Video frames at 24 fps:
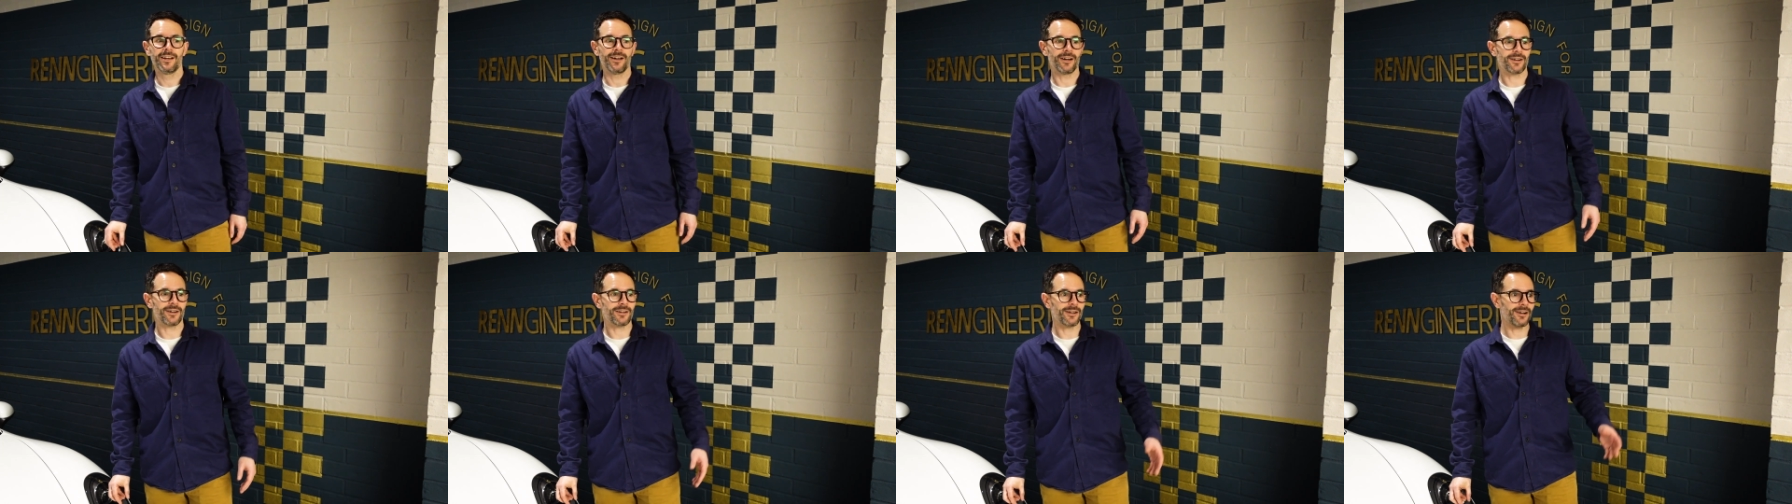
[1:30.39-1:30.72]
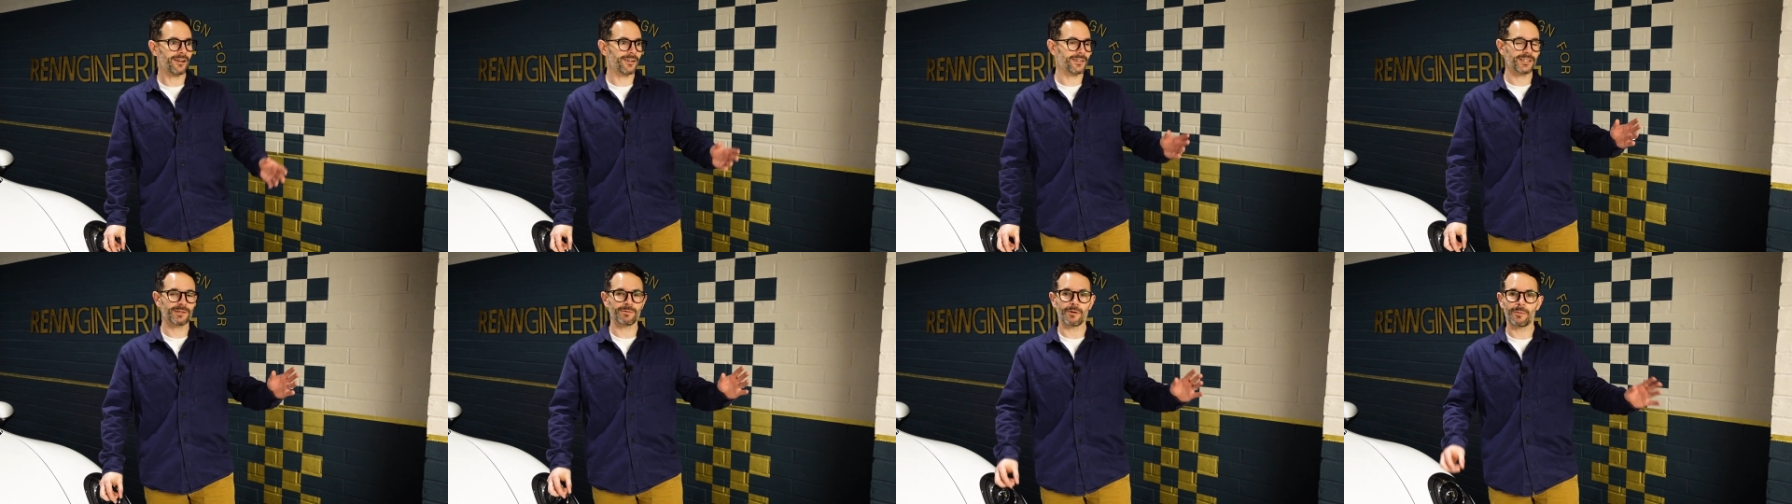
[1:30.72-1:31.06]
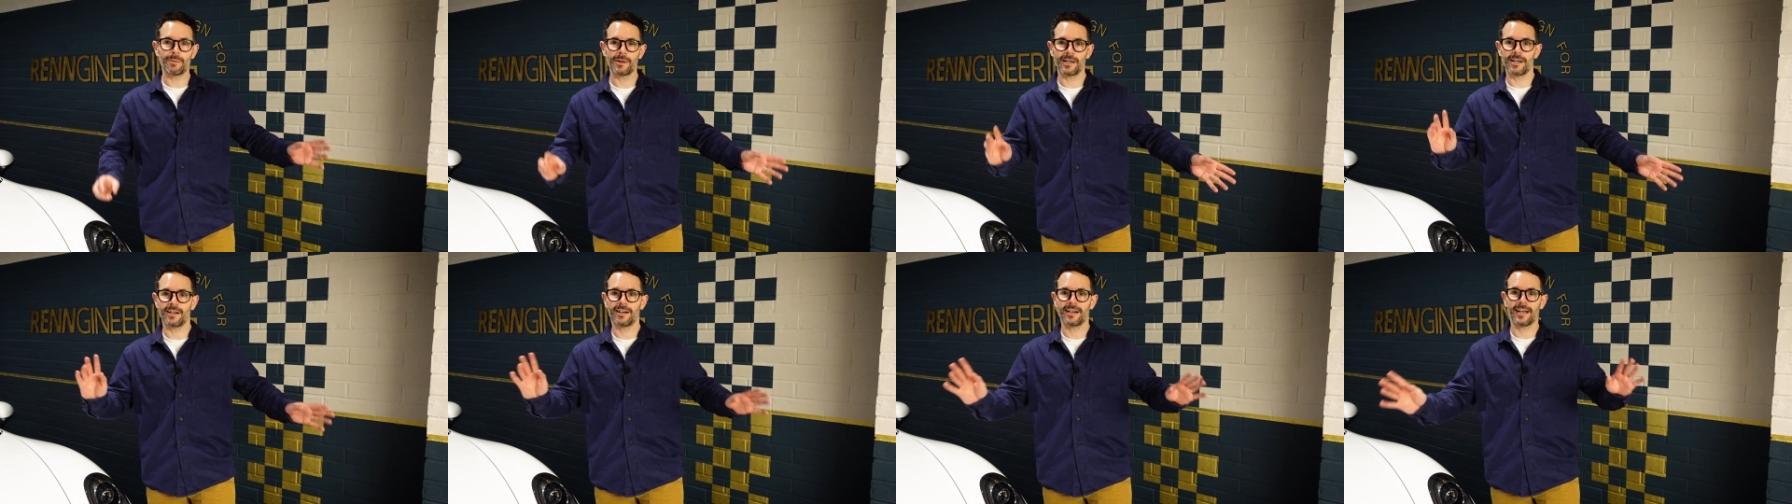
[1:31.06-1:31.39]
I can't
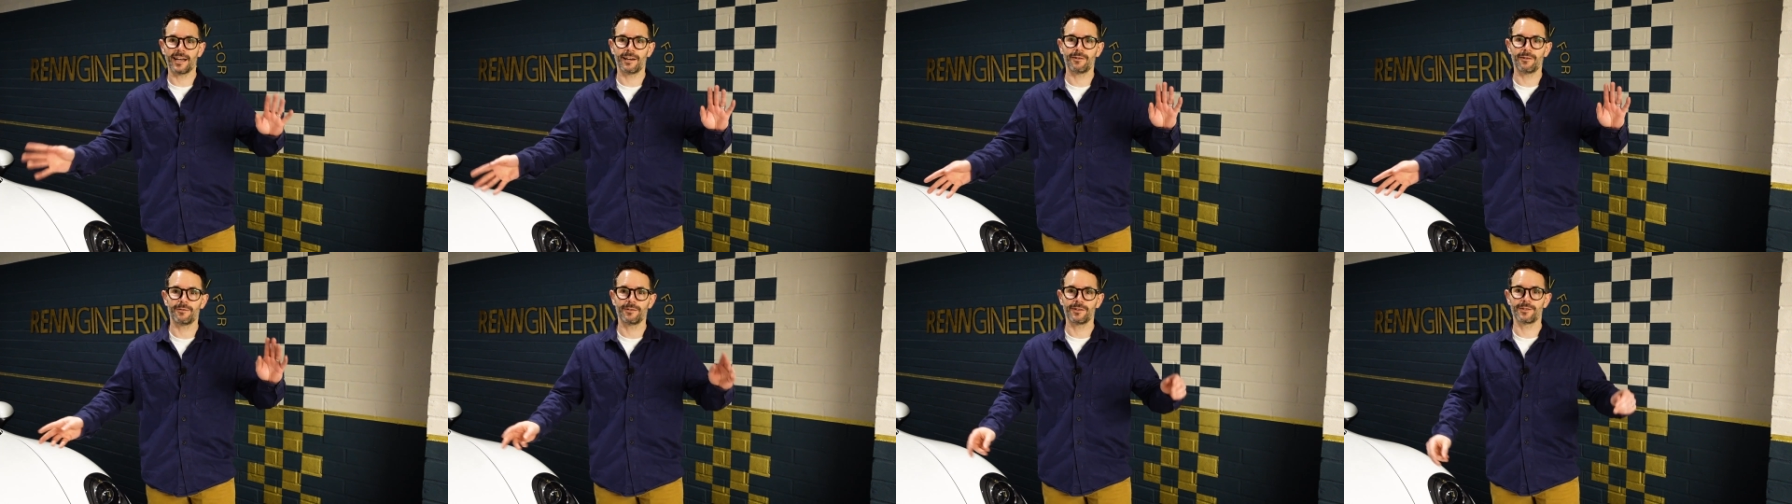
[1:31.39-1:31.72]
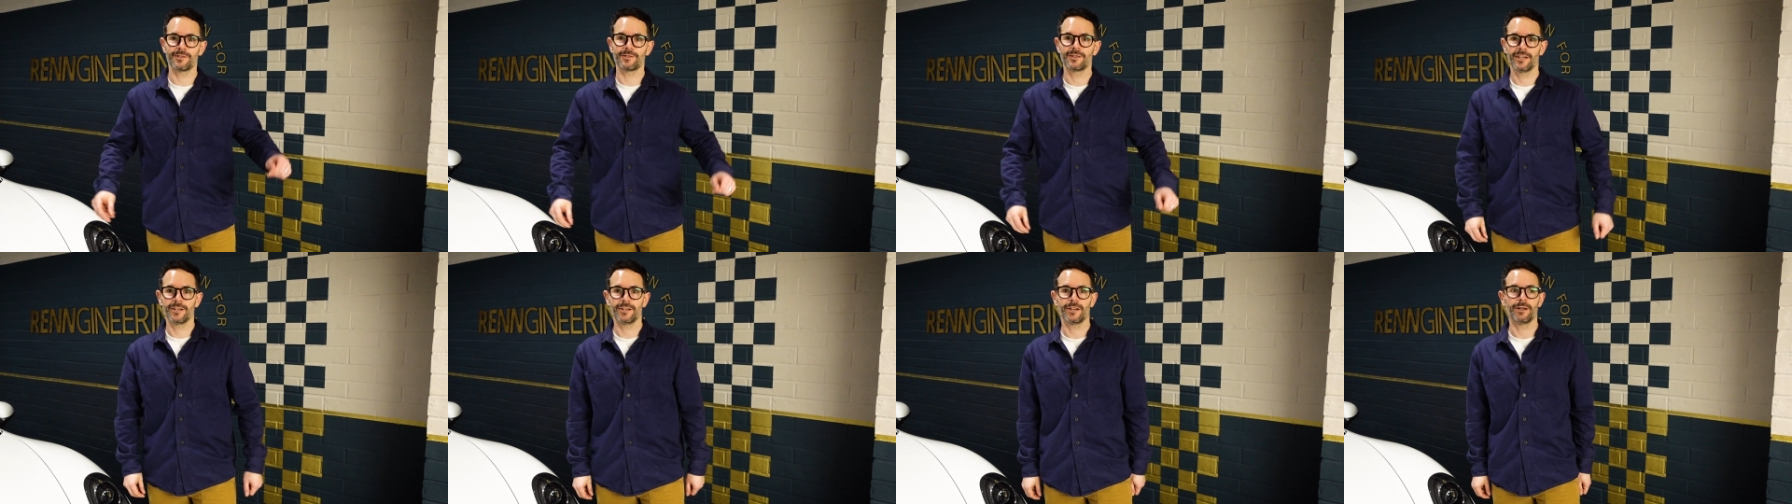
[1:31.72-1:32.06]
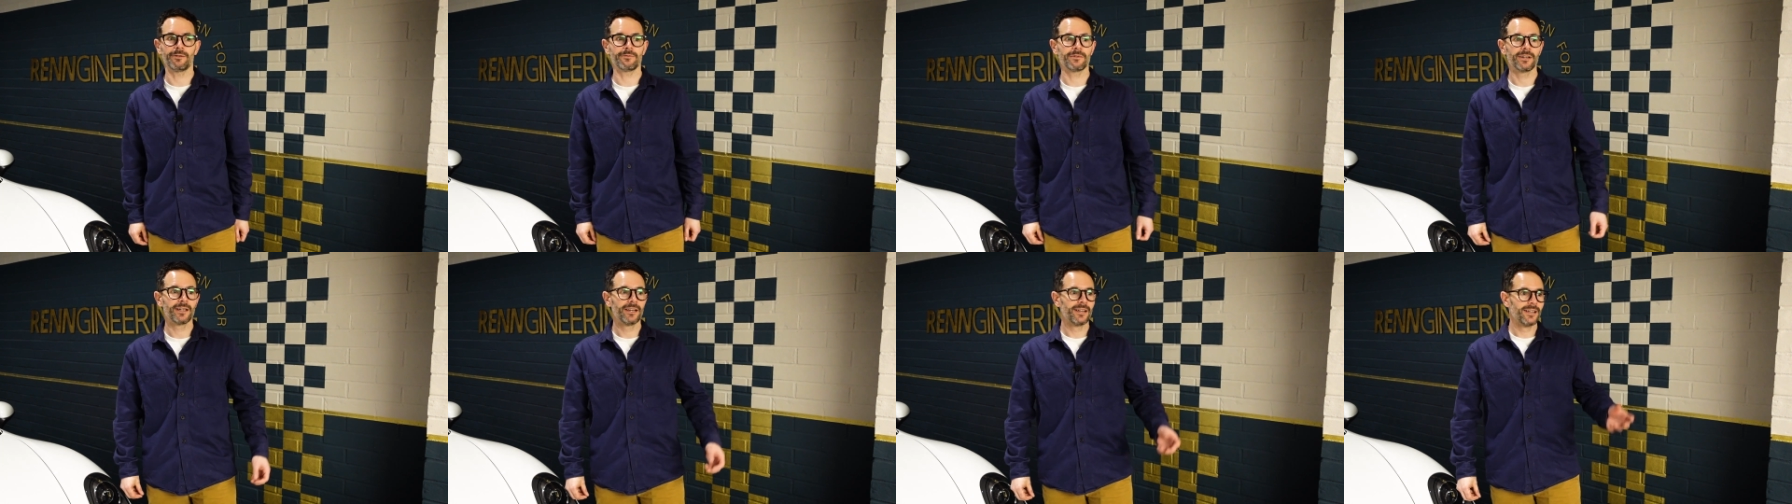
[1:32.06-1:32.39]
swap in and out and
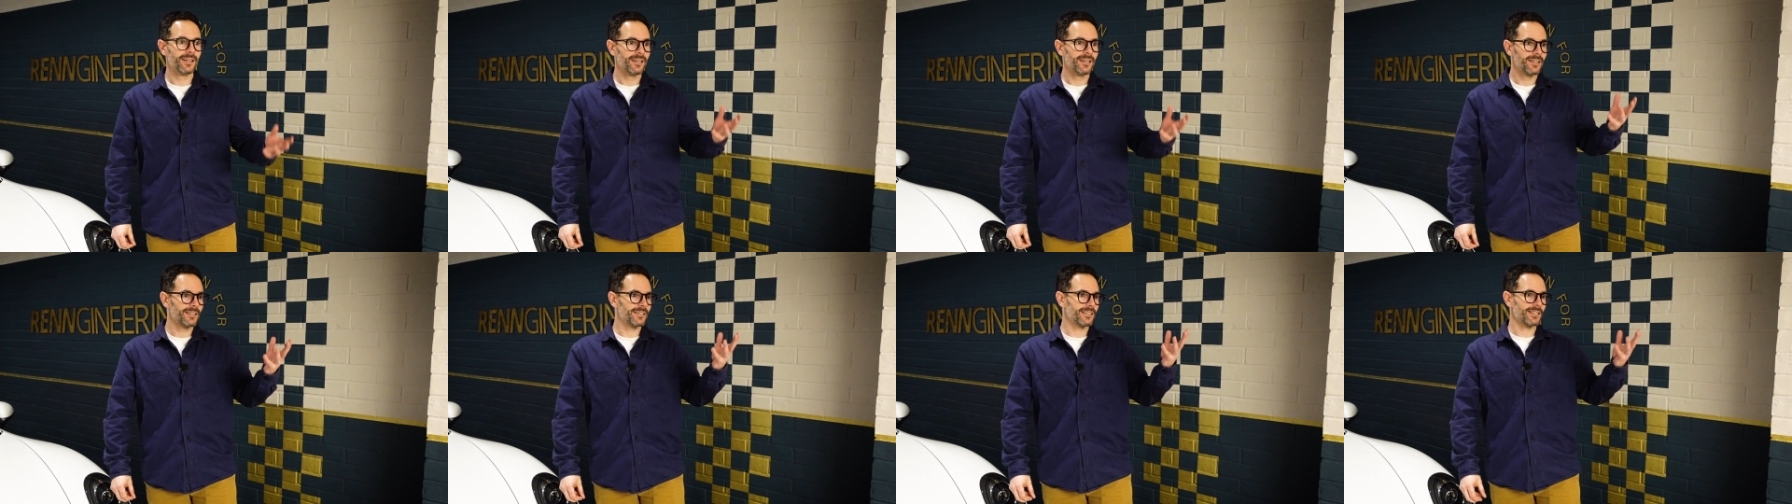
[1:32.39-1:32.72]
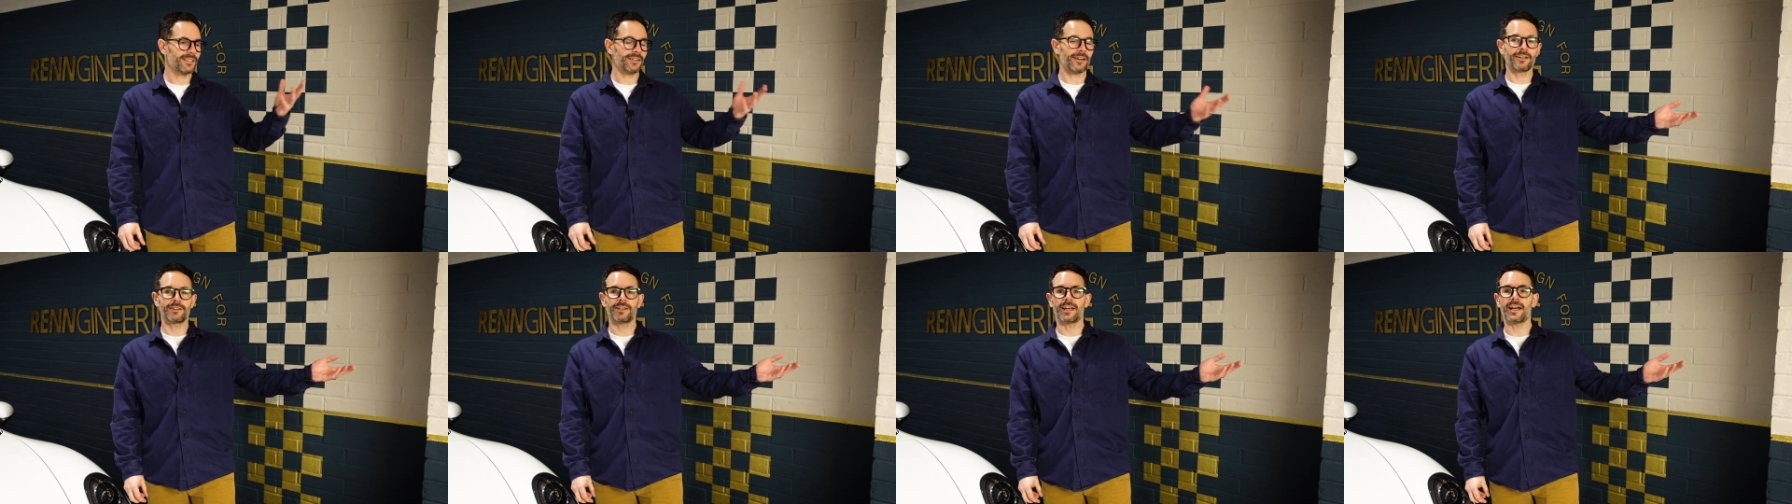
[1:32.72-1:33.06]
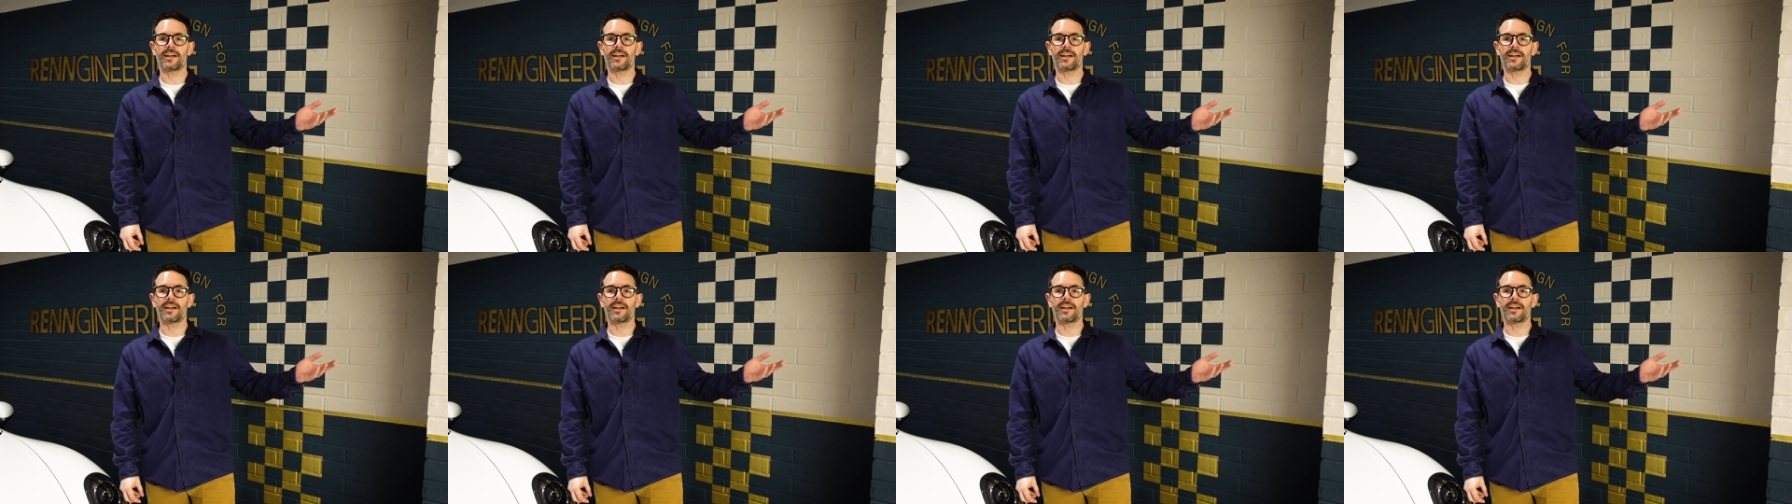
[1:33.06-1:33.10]
decide